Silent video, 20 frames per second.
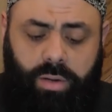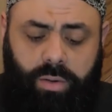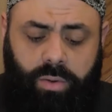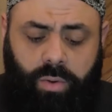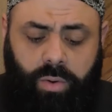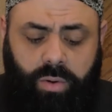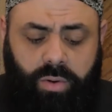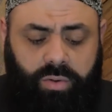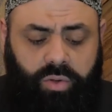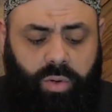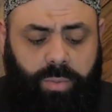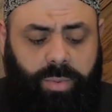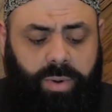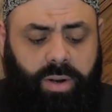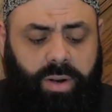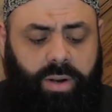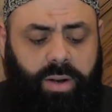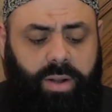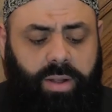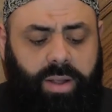
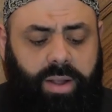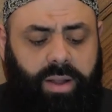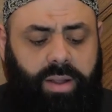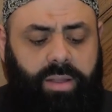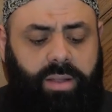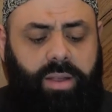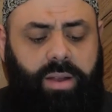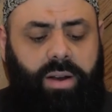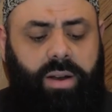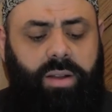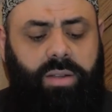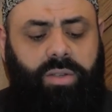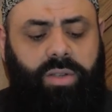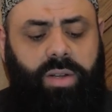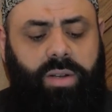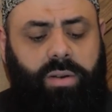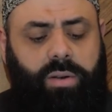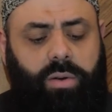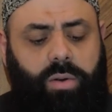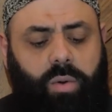knowledgeable in the
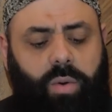religion